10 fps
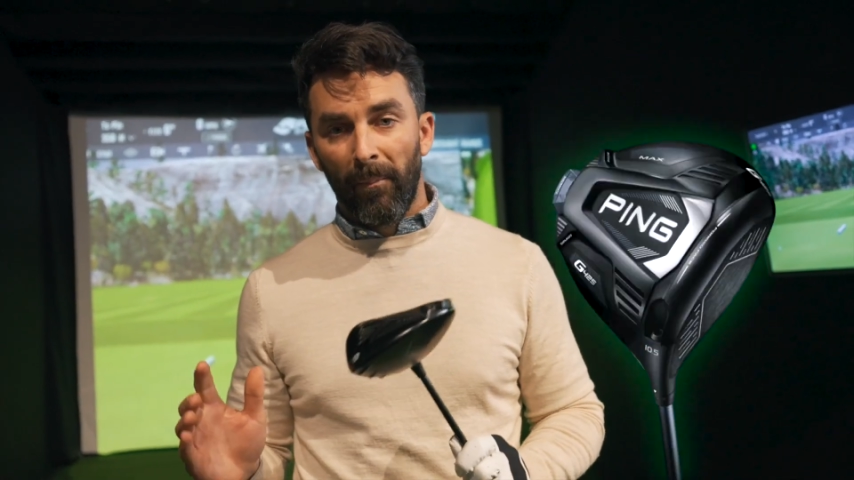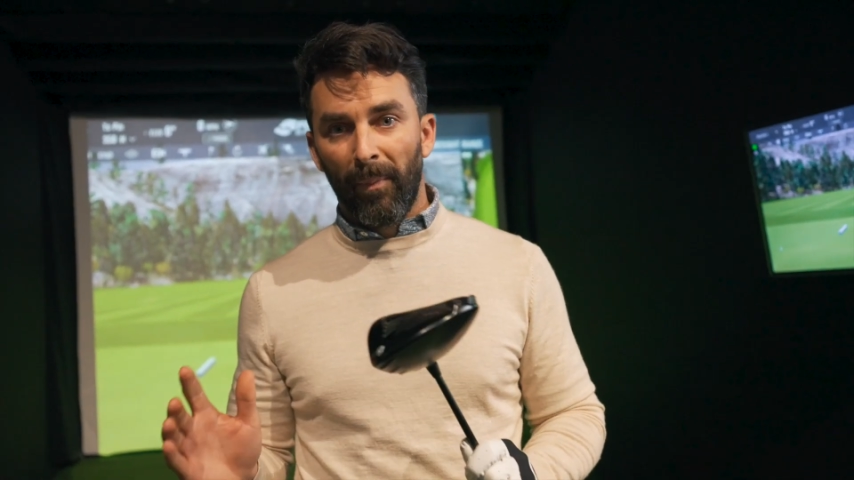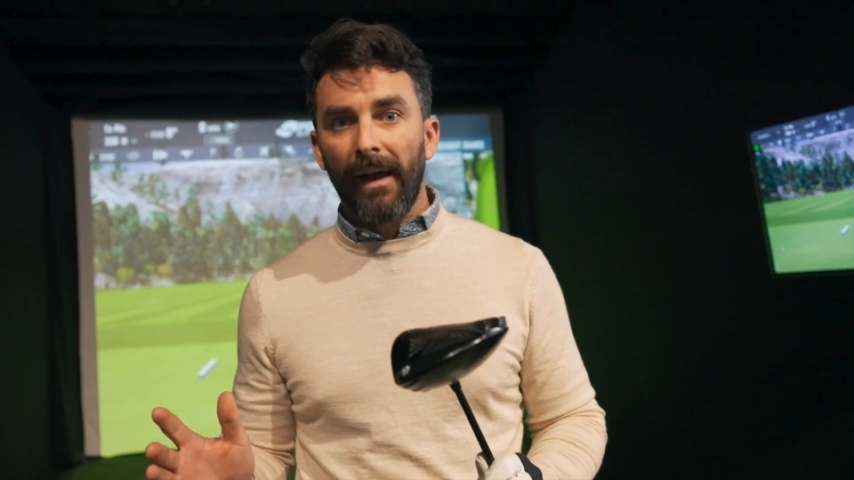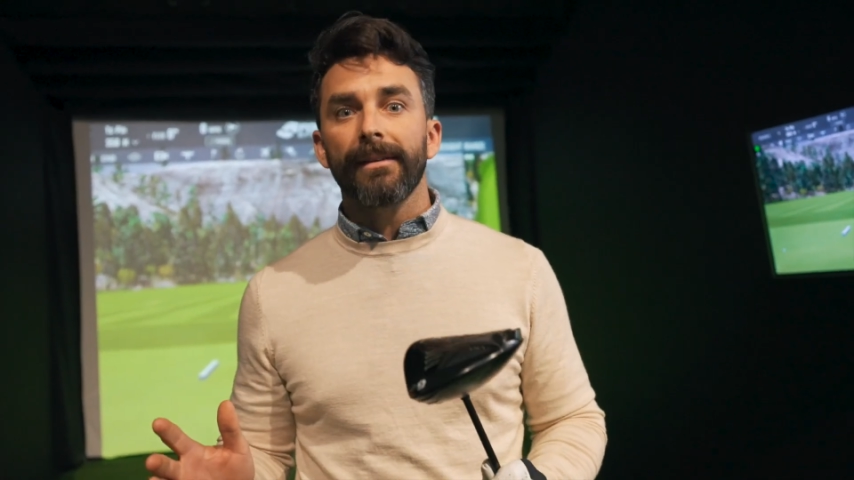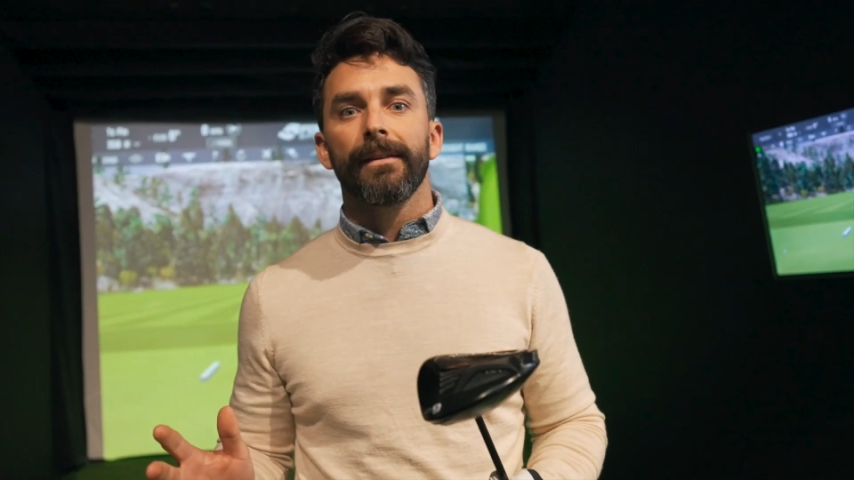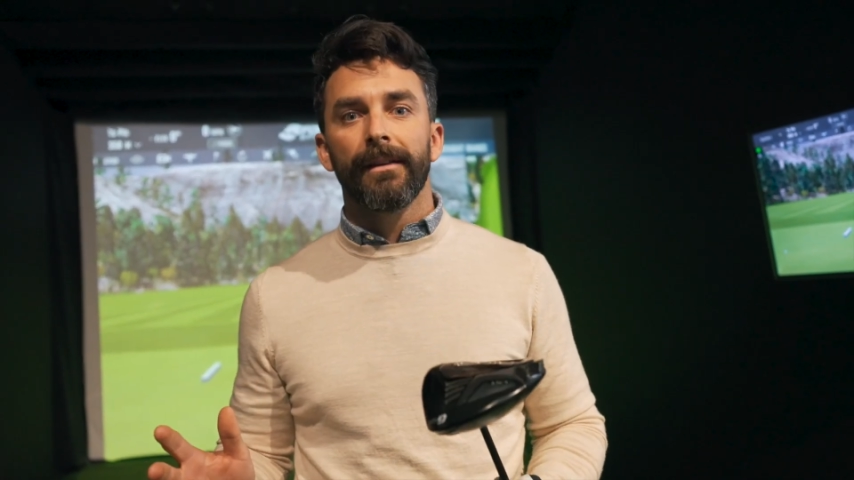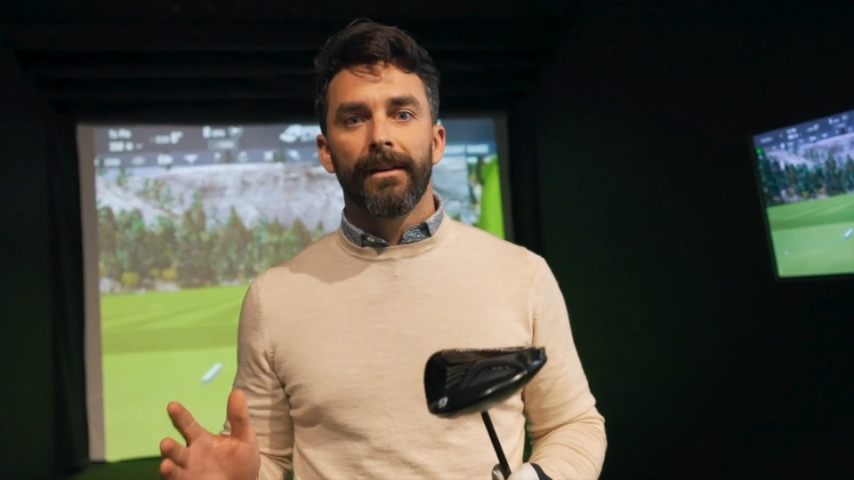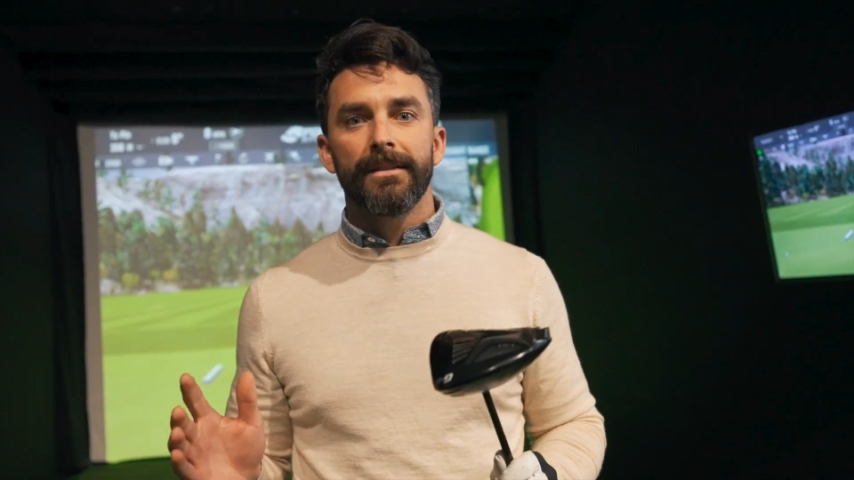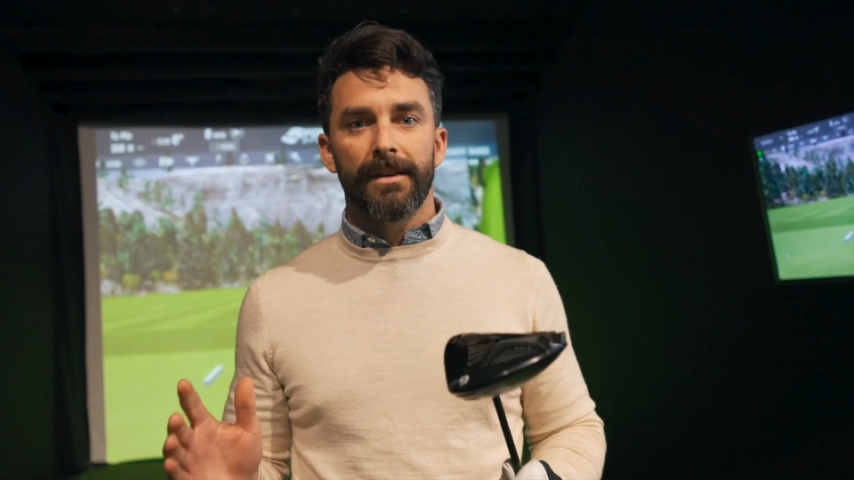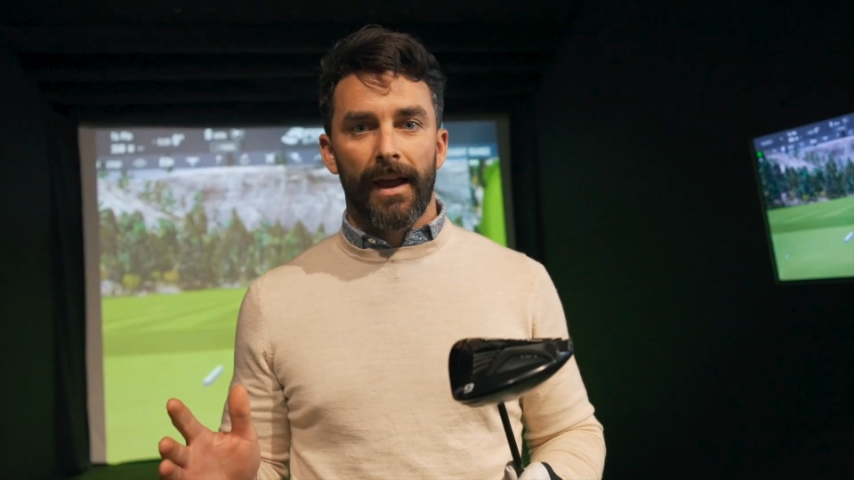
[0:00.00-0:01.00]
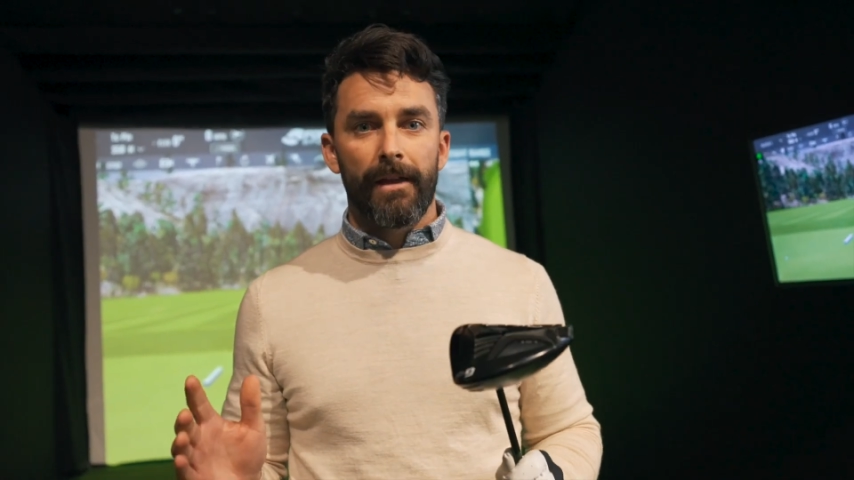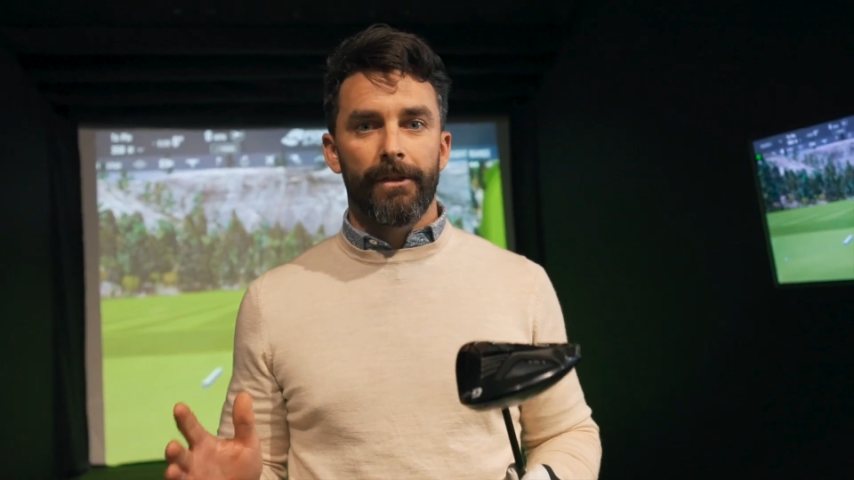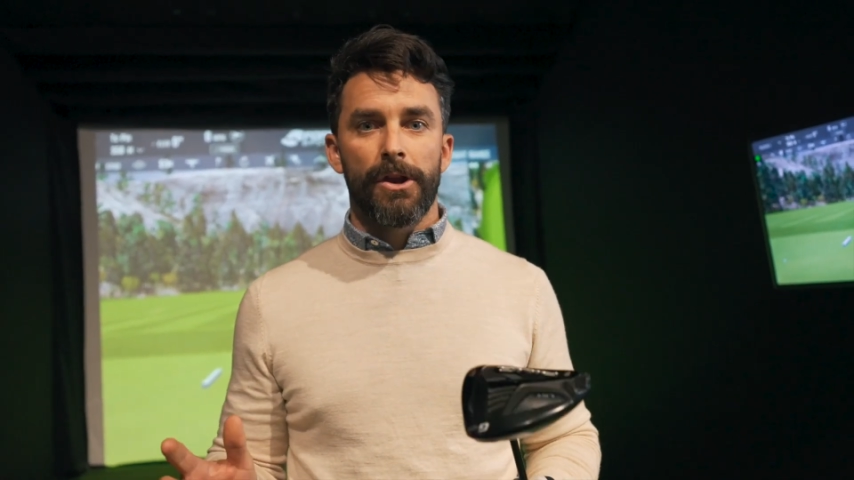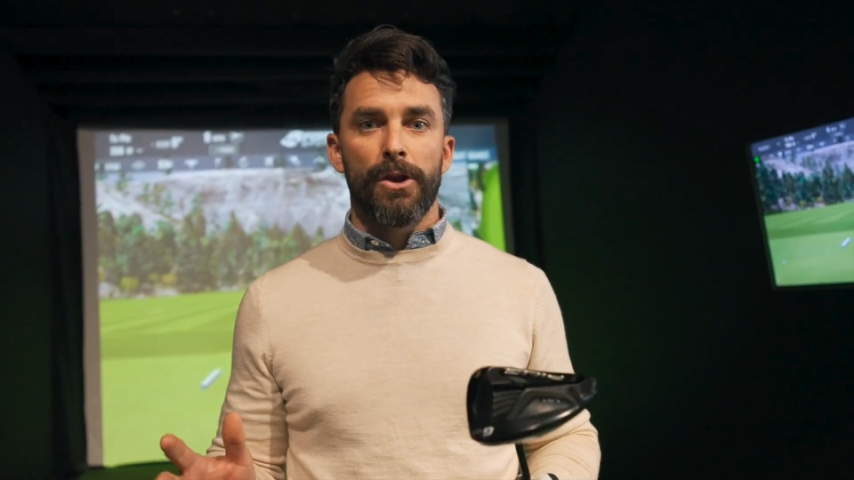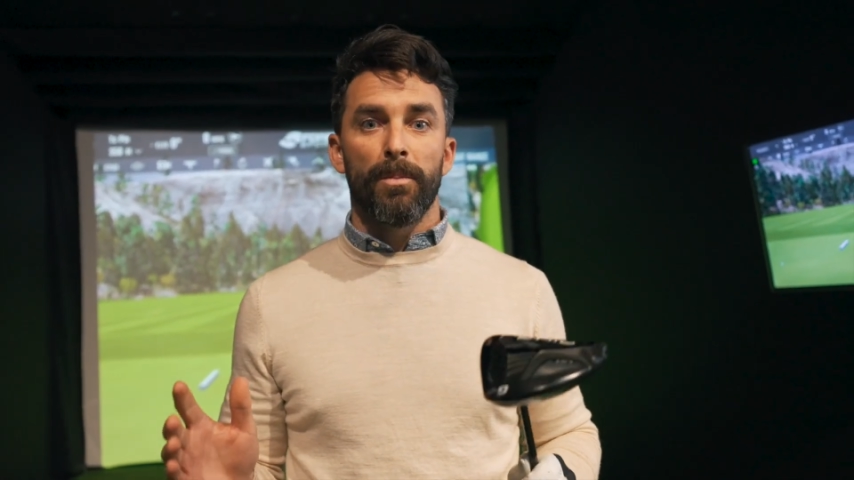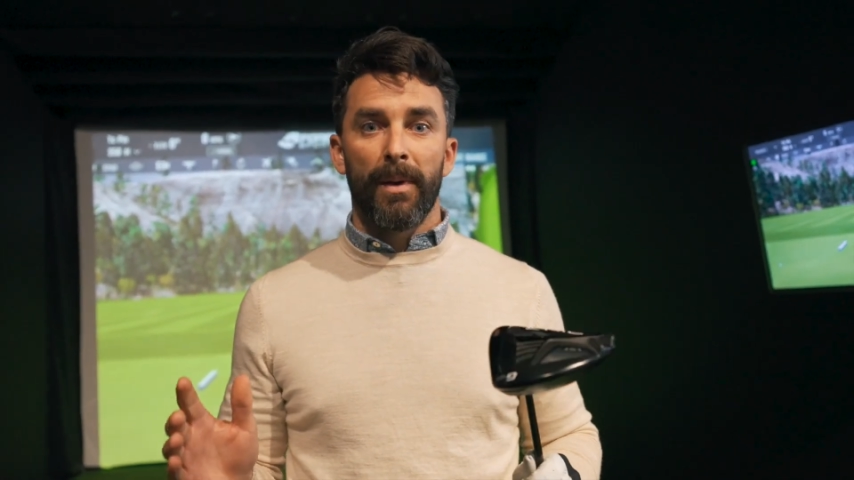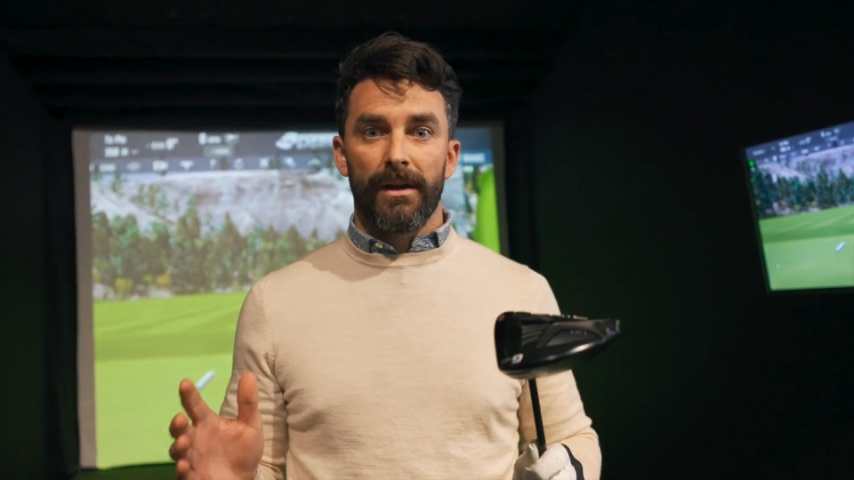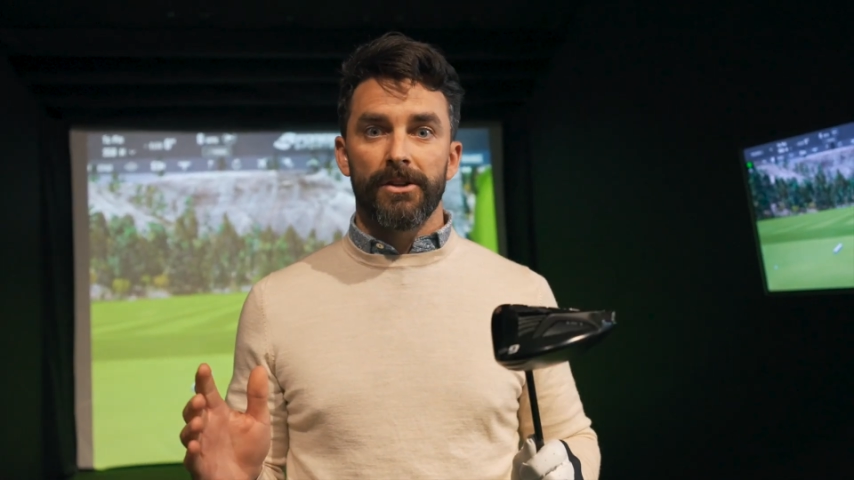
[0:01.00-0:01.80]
But today the new Ping